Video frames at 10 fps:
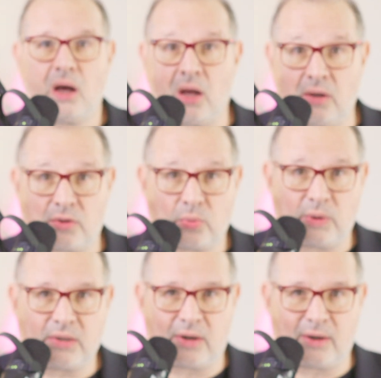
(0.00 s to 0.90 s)
on
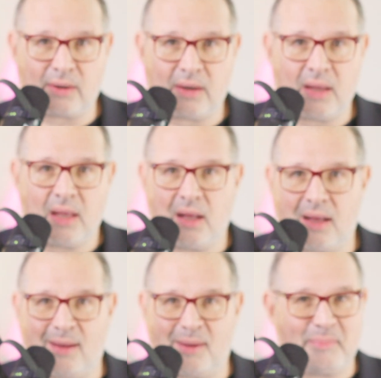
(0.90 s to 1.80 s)
Twitter,
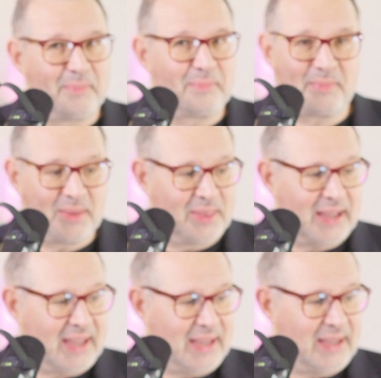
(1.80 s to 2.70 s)
um,
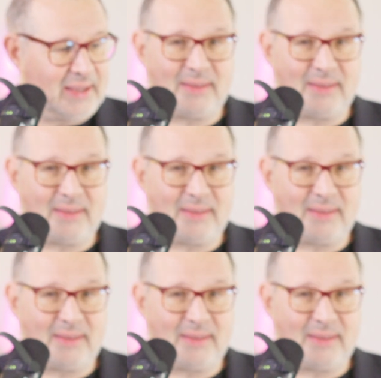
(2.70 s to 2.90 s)
they